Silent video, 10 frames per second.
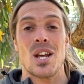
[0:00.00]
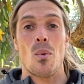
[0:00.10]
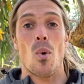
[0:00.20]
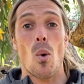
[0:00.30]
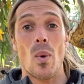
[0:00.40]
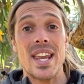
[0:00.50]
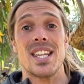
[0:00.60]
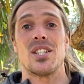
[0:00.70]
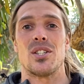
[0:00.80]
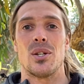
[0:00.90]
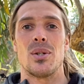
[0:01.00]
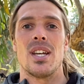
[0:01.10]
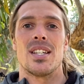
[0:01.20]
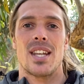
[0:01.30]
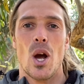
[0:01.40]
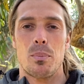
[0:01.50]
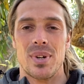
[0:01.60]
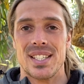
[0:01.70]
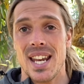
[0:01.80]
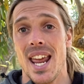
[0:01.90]
what we can do to help
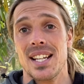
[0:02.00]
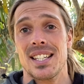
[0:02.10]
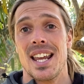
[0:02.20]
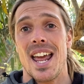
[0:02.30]
protect